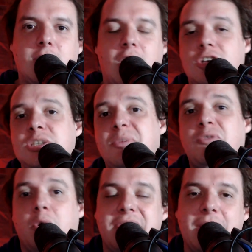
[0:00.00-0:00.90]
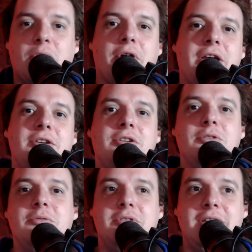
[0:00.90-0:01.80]
Also, before we get more
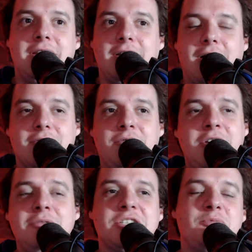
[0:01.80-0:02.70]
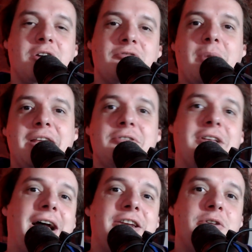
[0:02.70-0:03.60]
into the review, just want to remind you that
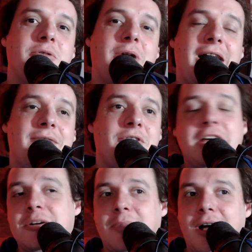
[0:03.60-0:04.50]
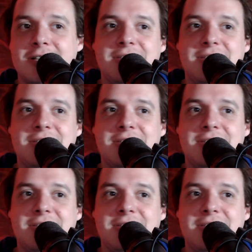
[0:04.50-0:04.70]
I do have a Letterboxd.